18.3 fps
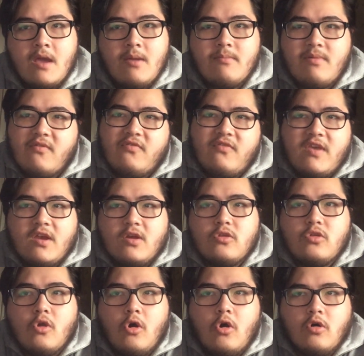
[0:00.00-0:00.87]
But fear
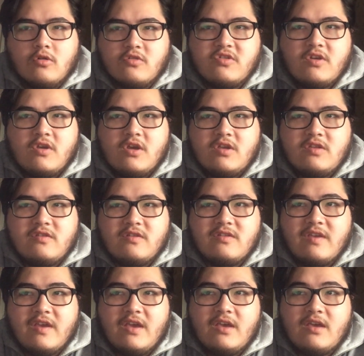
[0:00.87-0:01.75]
not to
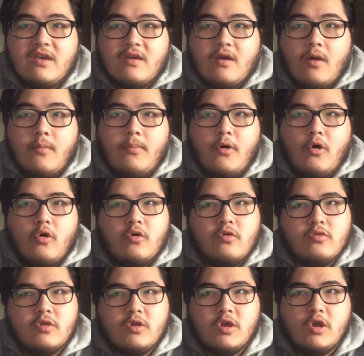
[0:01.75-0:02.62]
take
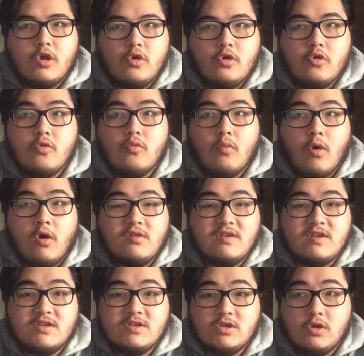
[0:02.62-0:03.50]
upon you
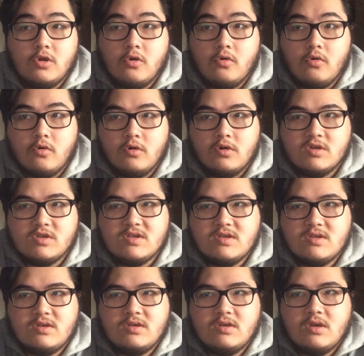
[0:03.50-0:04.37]
what is
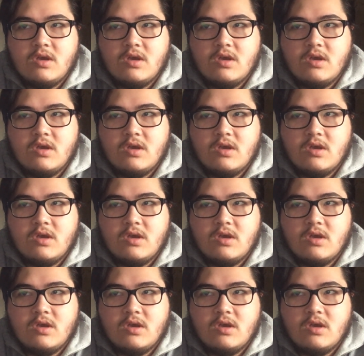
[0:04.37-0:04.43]
yours.